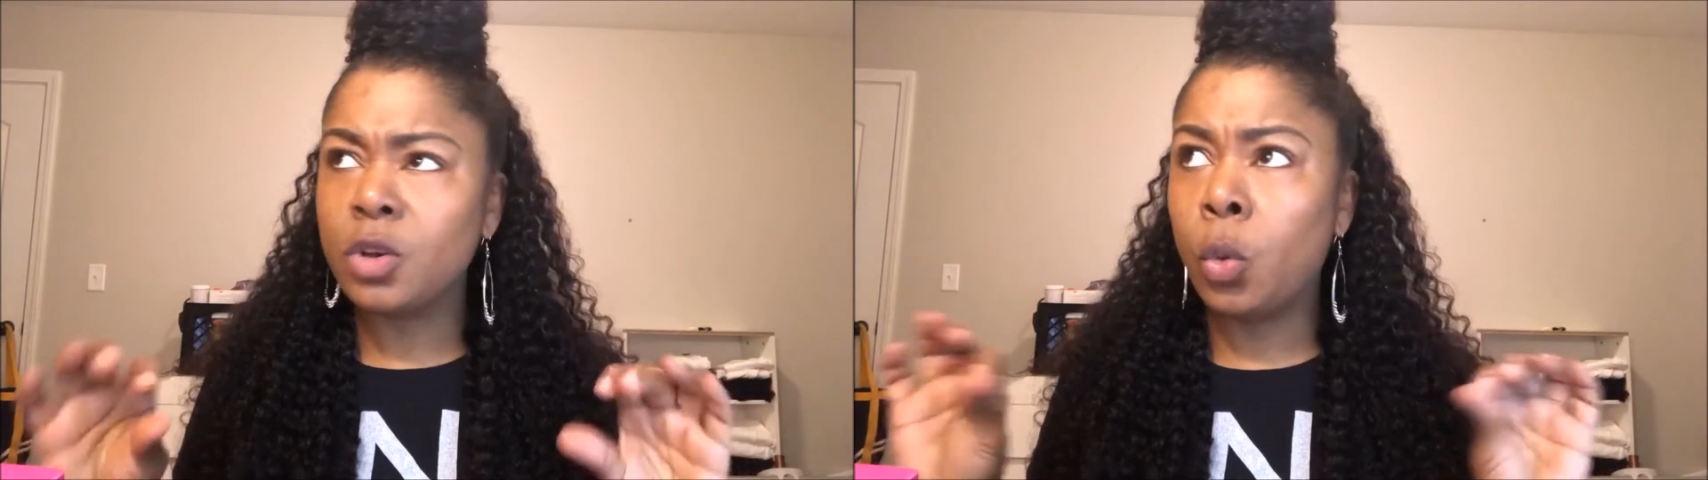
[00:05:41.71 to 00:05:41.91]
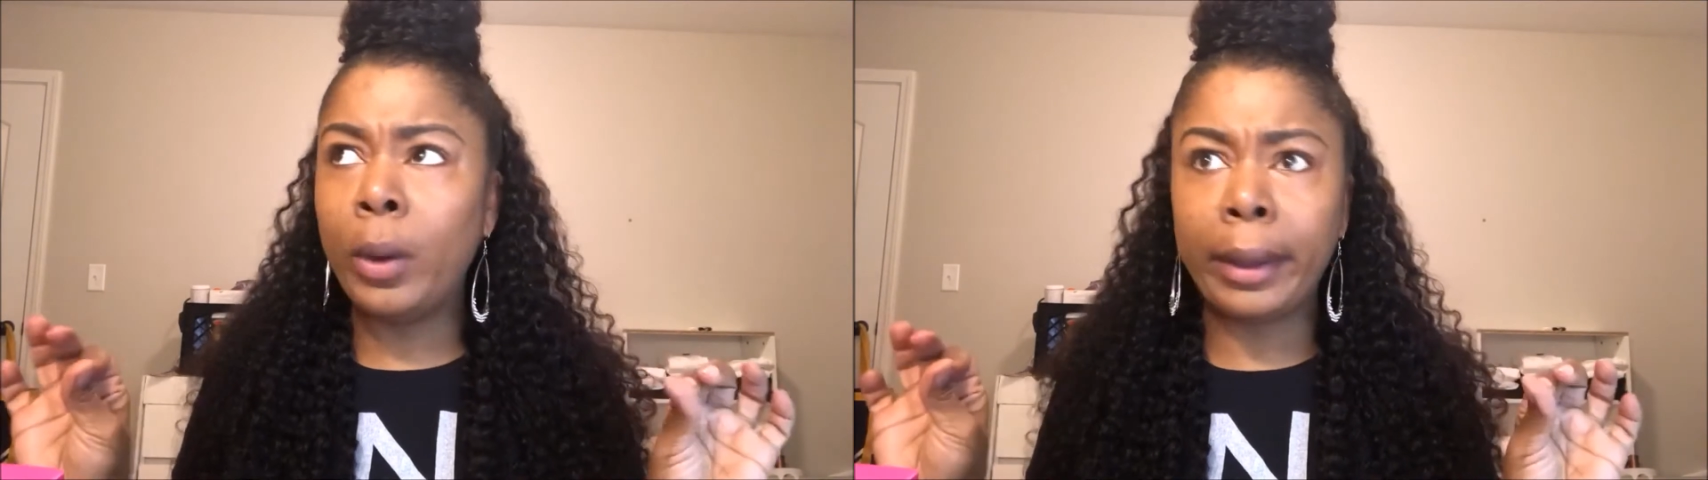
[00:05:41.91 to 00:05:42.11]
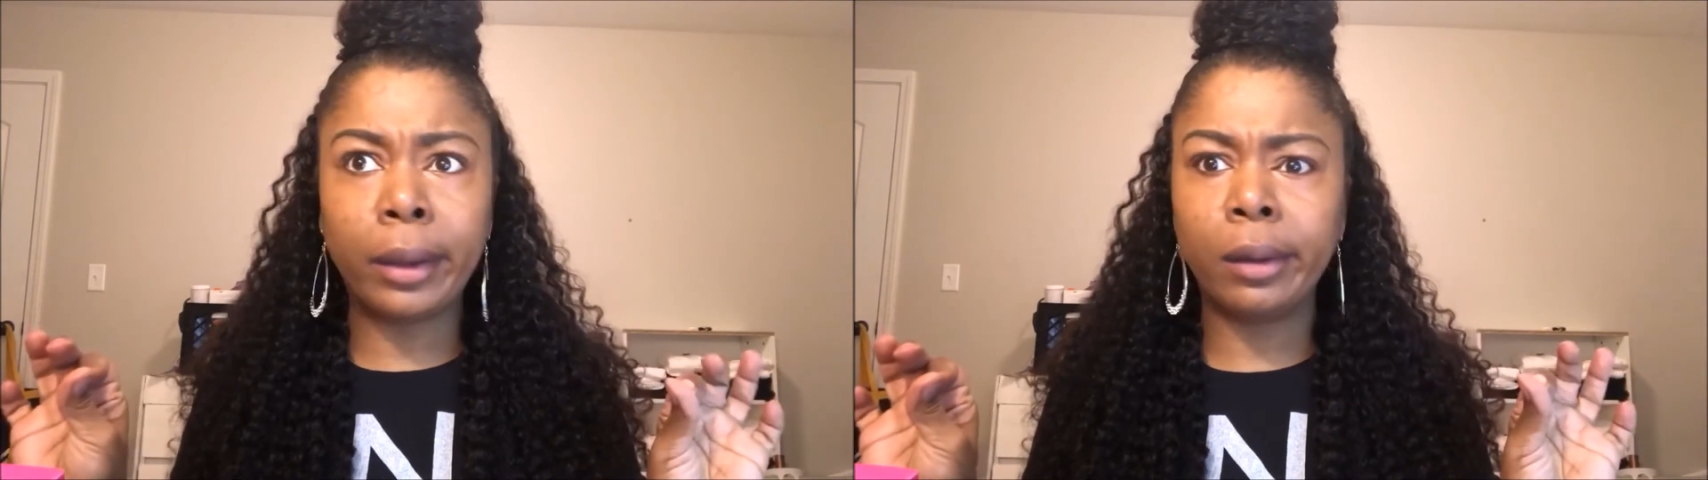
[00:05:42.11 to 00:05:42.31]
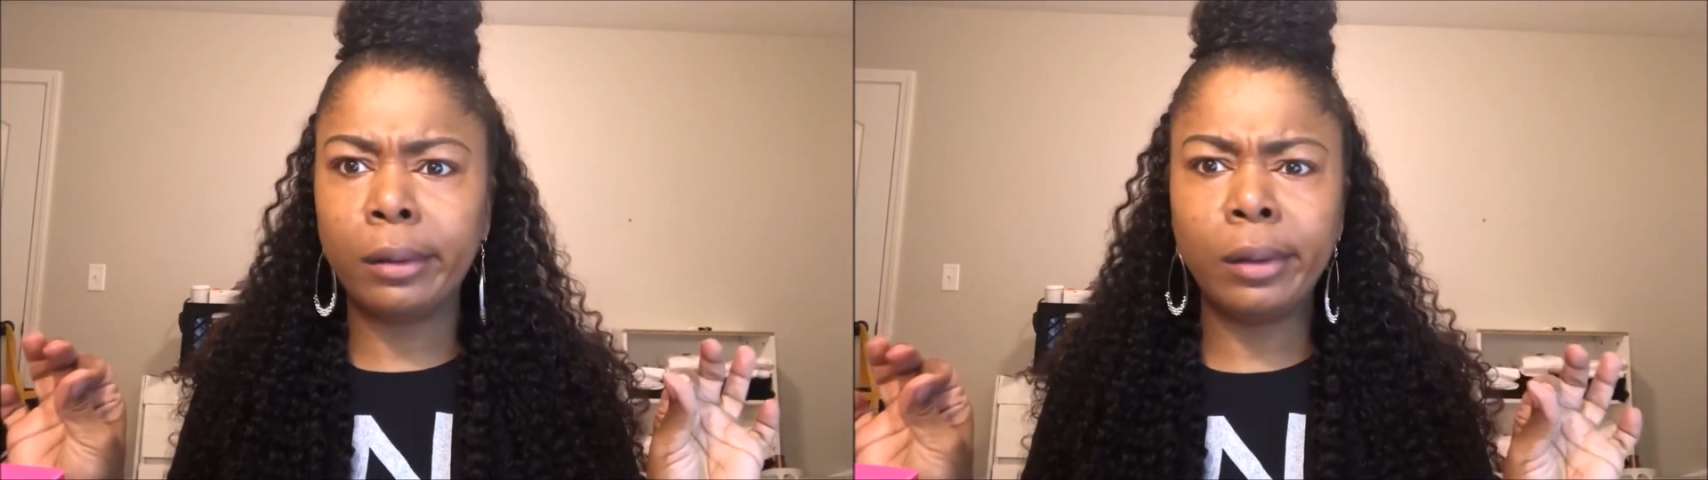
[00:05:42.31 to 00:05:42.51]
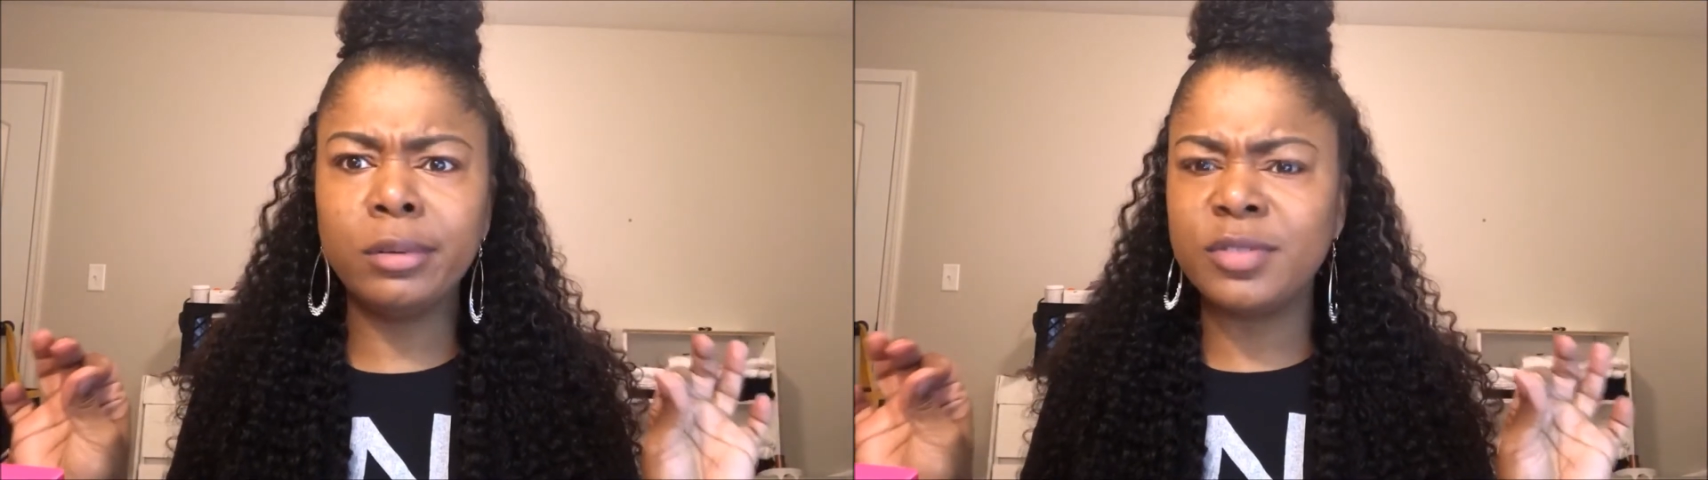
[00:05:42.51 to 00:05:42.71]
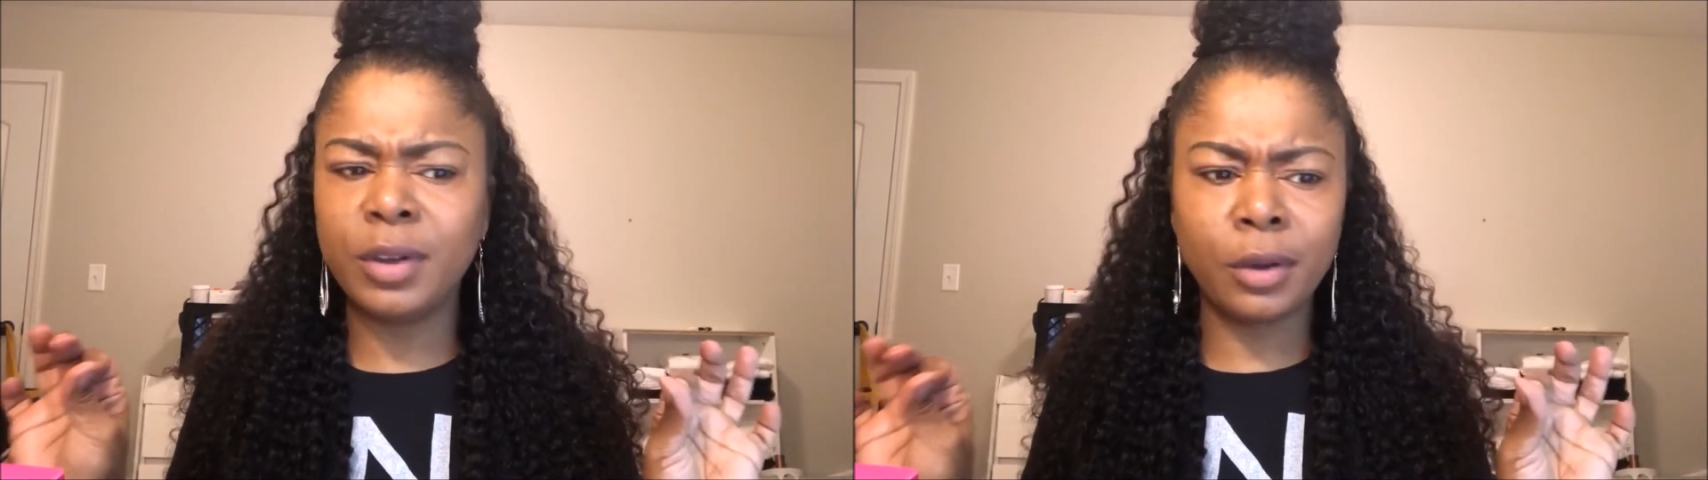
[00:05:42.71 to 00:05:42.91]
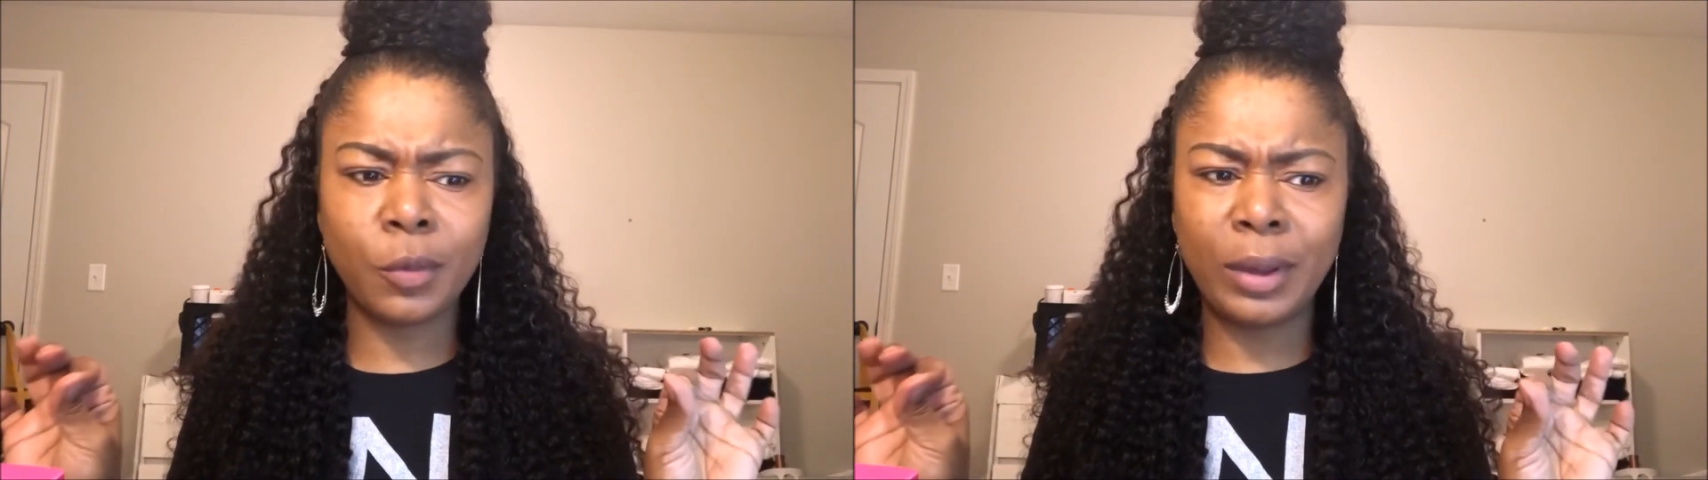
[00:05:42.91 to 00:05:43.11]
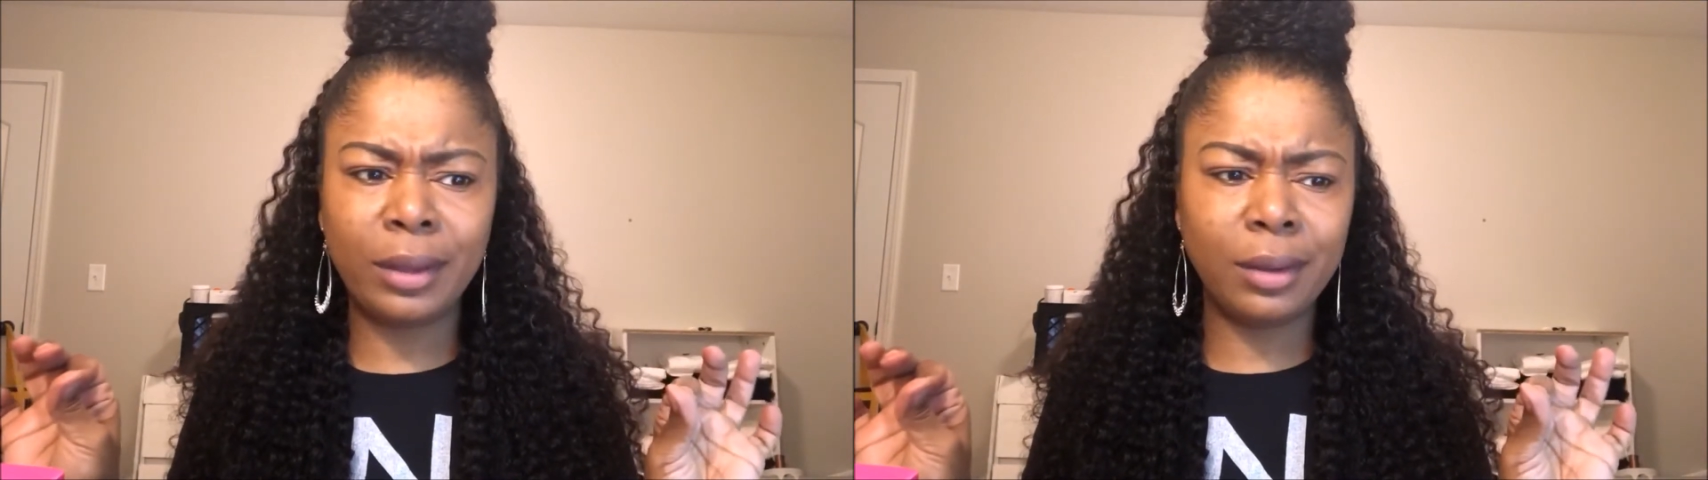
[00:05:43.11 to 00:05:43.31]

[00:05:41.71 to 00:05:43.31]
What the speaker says: quick, it was very quick.